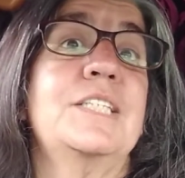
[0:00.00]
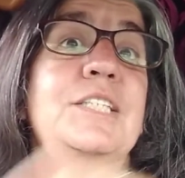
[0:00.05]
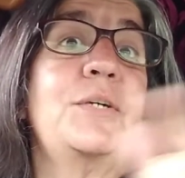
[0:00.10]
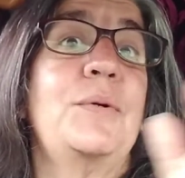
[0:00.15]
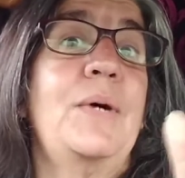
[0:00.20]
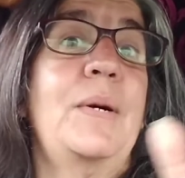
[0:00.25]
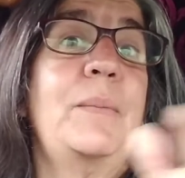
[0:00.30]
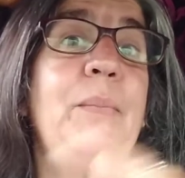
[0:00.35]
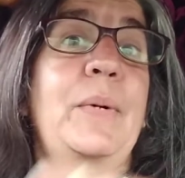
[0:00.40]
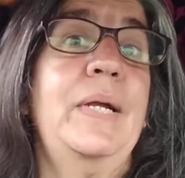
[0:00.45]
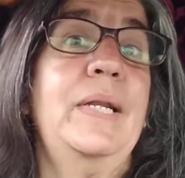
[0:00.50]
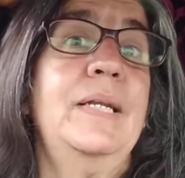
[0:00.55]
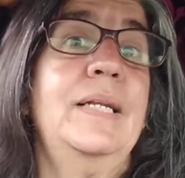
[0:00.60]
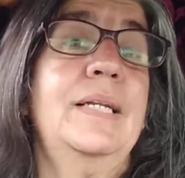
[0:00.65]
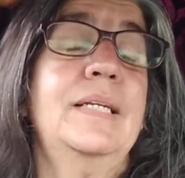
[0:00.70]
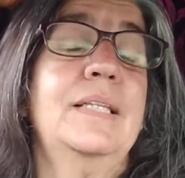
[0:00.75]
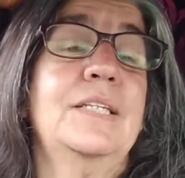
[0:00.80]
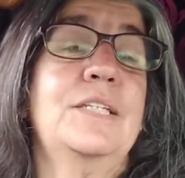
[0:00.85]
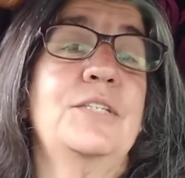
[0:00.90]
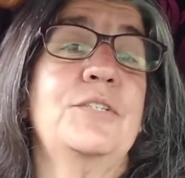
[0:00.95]
So I'll put it
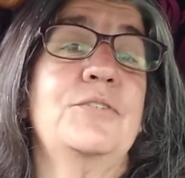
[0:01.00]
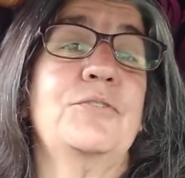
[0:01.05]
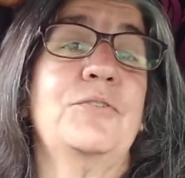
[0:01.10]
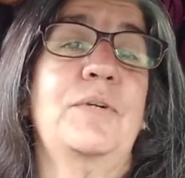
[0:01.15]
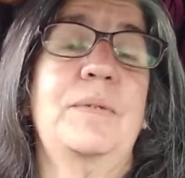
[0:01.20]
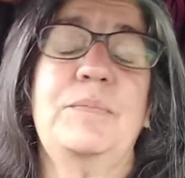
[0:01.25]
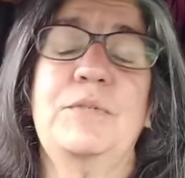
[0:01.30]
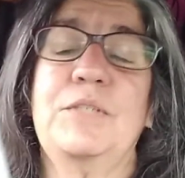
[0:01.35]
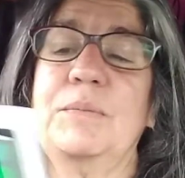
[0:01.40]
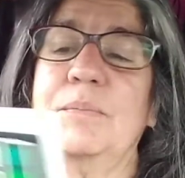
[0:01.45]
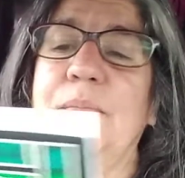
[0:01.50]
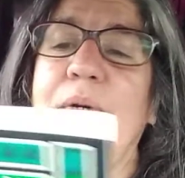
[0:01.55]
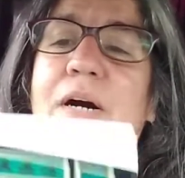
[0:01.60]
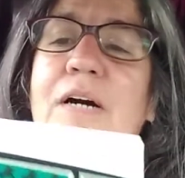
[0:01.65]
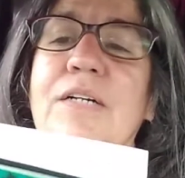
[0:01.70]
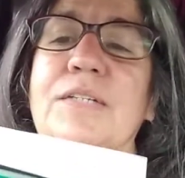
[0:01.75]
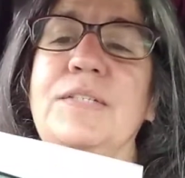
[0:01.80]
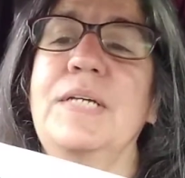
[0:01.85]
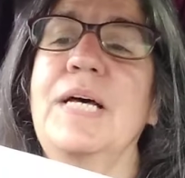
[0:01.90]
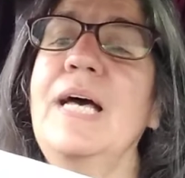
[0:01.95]
in the description
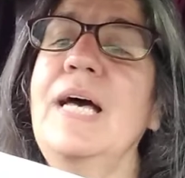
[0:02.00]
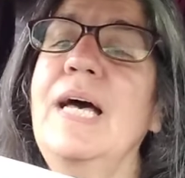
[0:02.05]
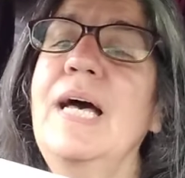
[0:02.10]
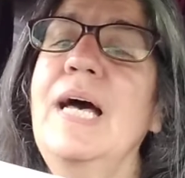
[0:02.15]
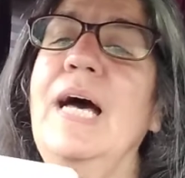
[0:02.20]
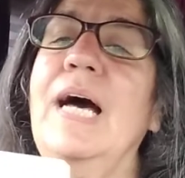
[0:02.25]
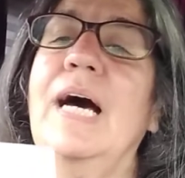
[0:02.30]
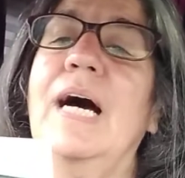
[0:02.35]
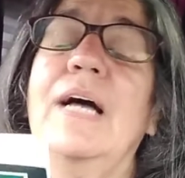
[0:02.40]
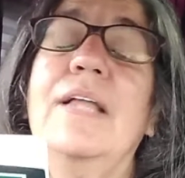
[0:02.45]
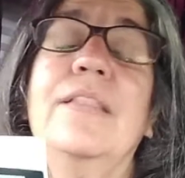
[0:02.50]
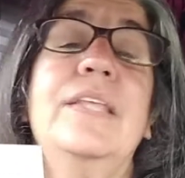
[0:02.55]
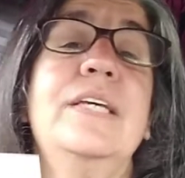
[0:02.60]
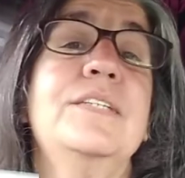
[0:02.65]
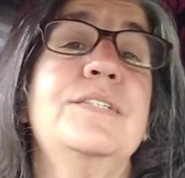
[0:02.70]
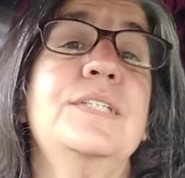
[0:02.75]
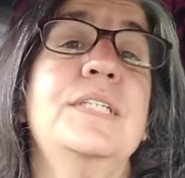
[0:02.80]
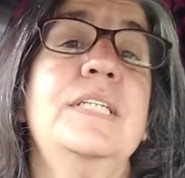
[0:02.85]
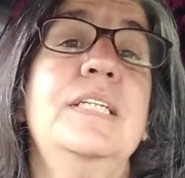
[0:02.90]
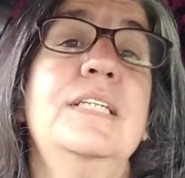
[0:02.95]
box.
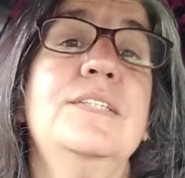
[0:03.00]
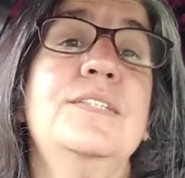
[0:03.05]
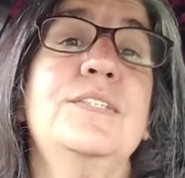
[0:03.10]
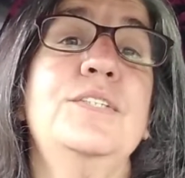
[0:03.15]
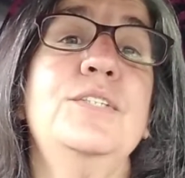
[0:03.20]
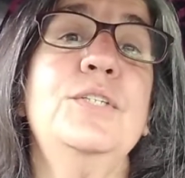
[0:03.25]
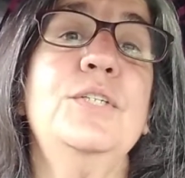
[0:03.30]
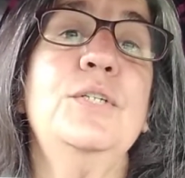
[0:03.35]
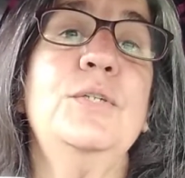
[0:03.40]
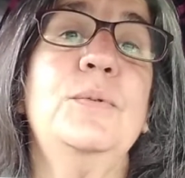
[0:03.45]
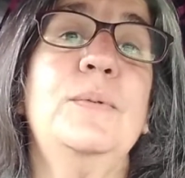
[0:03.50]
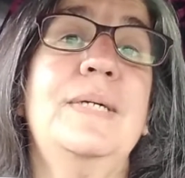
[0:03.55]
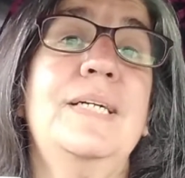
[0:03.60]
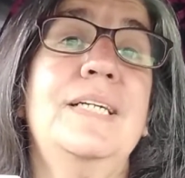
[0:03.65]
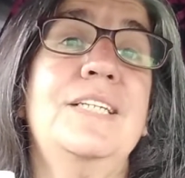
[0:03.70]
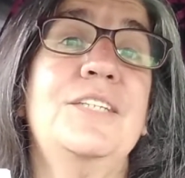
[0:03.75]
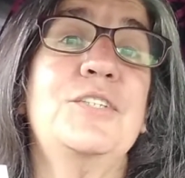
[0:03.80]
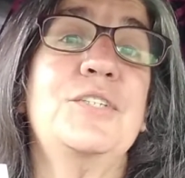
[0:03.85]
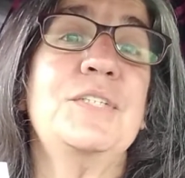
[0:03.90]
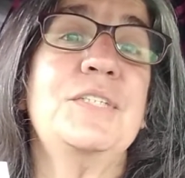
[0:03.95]
This is new.
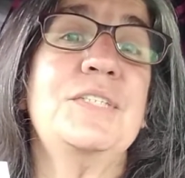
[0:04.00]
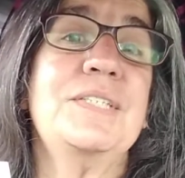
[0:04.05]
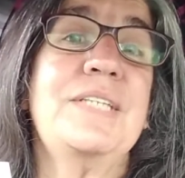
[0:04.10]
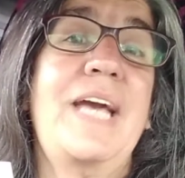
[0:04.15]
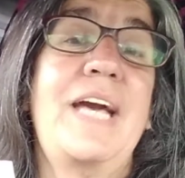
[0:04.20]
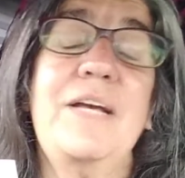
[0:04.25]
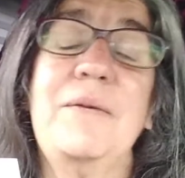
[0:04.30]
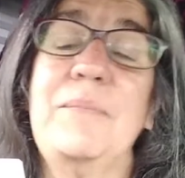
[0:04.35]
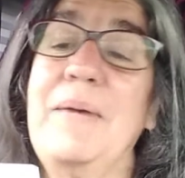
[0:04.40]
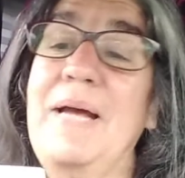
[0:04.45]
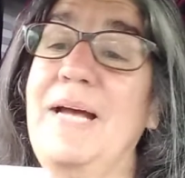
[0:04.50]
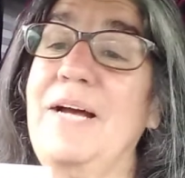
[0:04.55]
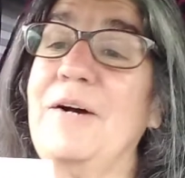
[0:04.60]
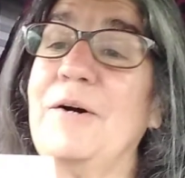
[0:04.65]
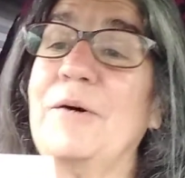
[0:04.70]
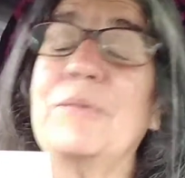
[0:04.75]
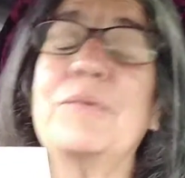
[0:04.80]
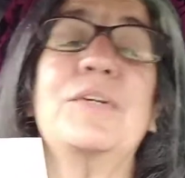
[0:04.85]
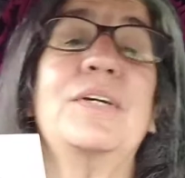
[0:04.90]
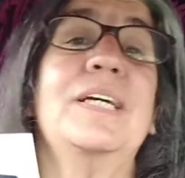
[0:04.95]
It just came
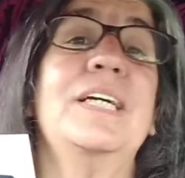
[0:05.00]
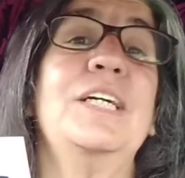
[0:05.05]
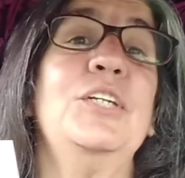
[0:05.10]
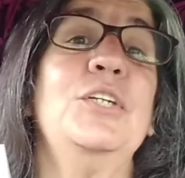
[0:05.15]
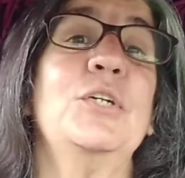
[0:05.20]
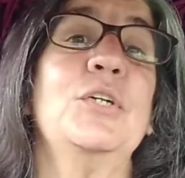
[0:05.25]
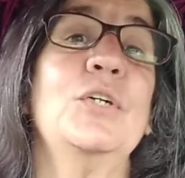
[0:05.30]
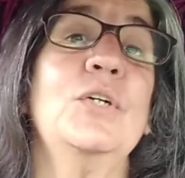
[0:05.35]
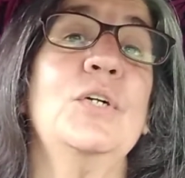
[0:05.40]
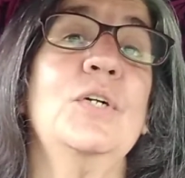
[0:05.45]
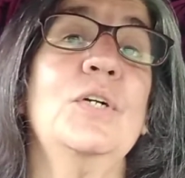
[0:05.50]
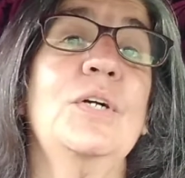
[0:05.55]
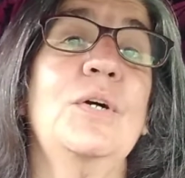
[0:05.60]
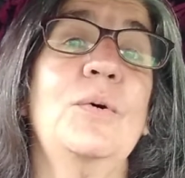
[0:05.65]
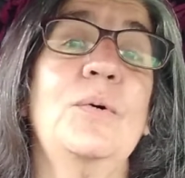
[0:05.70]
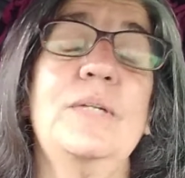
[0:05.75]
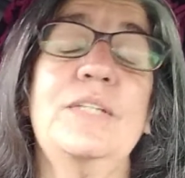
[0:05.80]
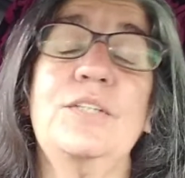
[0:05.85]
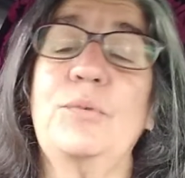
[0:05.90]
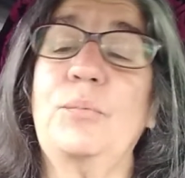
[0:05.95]
out. You're
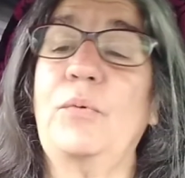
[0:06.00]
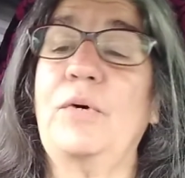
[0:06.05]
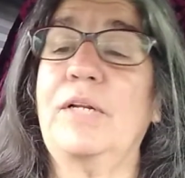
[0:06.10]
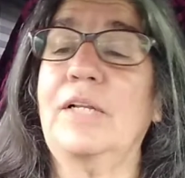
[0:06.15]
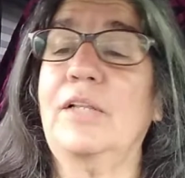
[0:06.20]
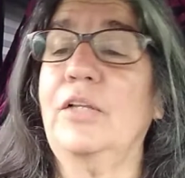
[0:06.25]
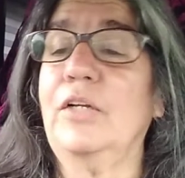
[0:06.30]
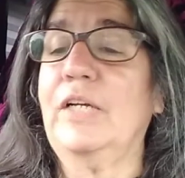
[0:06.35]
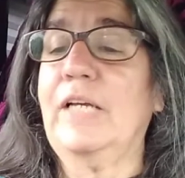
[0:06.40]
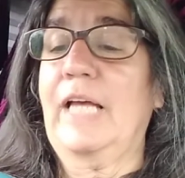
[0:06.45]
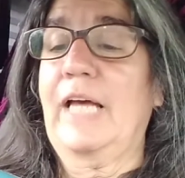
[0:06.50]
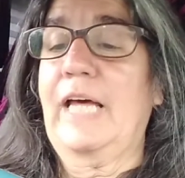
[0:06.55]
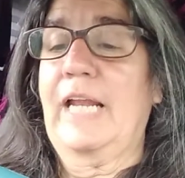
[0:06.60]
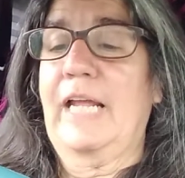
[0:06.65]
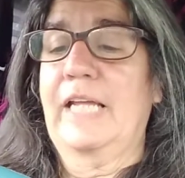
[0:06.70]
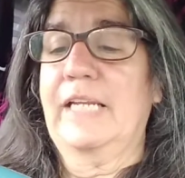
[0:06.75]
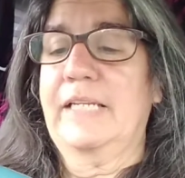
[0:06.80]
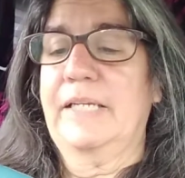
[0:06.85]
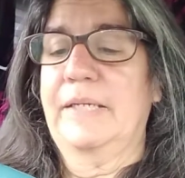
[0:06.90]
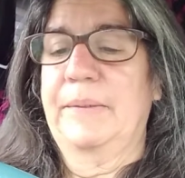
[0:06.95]
going to want to look at
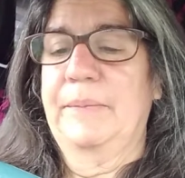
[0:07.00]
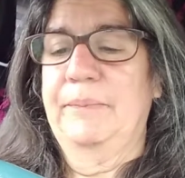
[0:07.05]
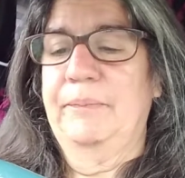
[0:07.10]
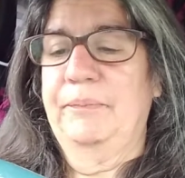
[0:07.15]
it.